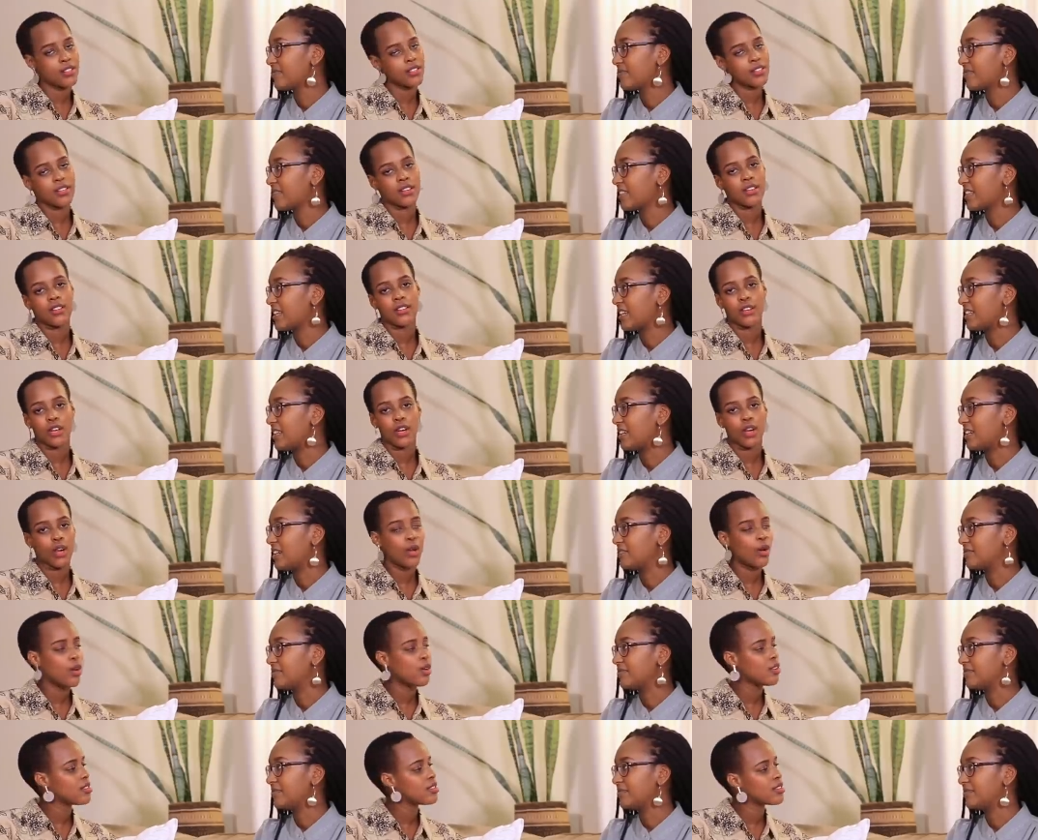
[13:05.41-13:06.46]
Speaker 1: ask are the yeah.
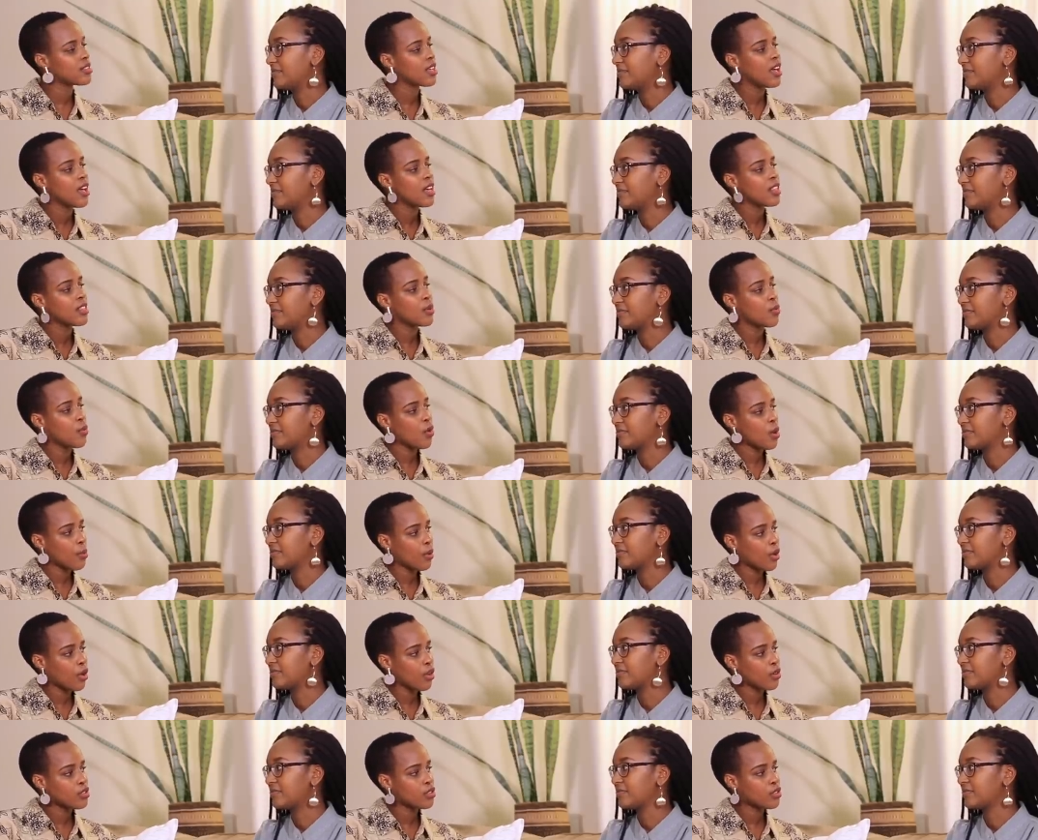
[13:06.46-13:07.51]
clothes, the warm
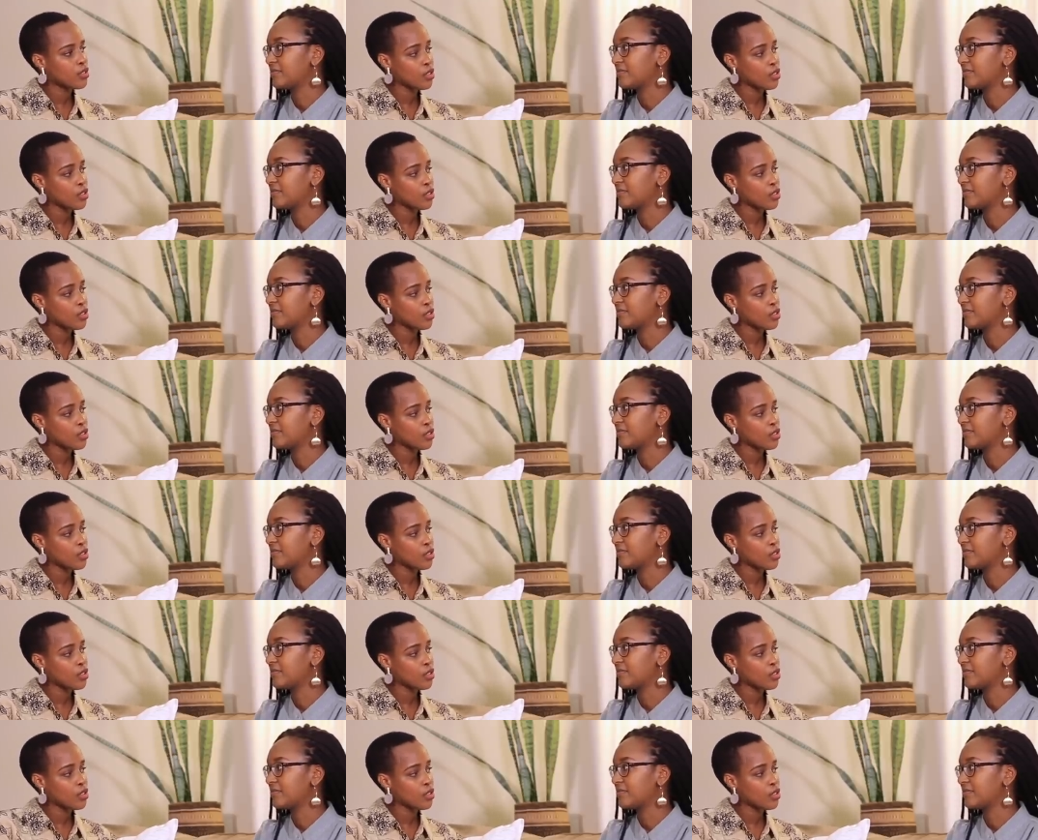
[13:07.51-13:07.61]
clothes.